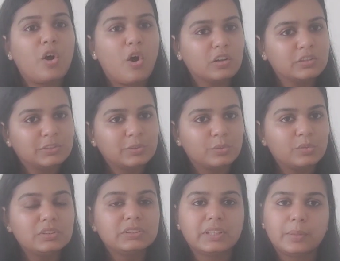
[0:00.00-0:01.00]

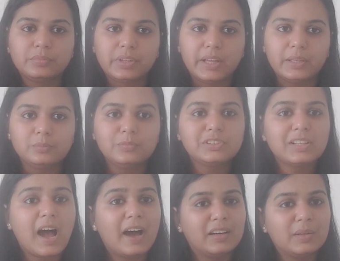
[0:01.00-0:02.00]
Also, sometimes
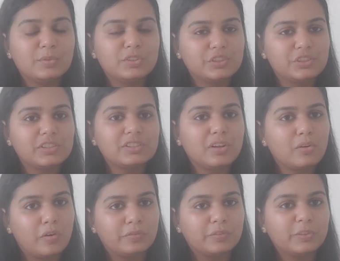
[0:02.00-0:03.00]
RA positions are
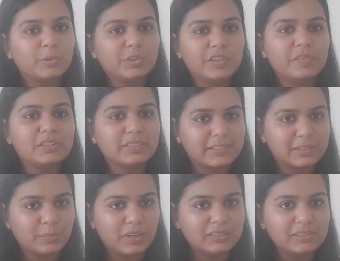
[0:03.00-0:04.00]
offered only for
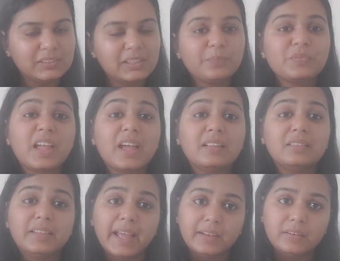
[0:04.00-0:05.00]
6 months.
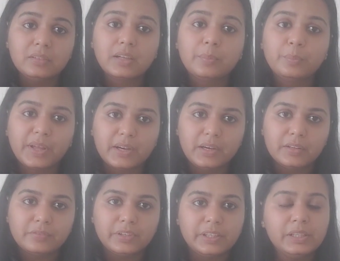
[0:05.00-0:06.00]
Then
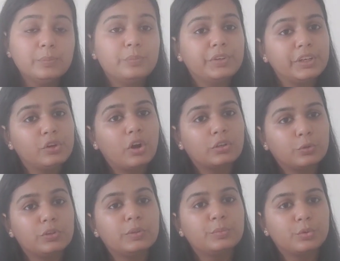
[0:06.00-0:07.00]
comparatively,
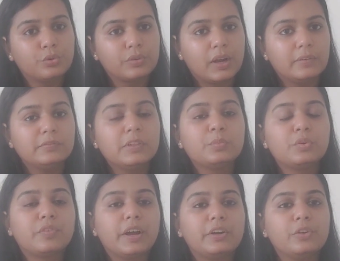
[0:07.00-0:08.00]
pre-doctoral program will
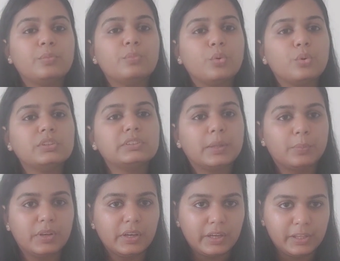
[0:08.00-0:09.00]
provide you more
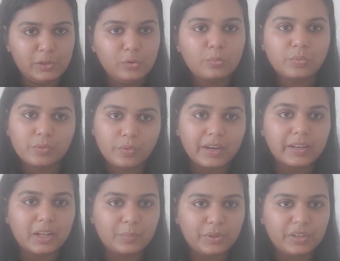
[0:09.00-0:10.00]
stability over 1
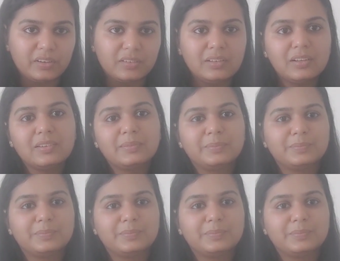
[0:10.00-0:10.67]
year period.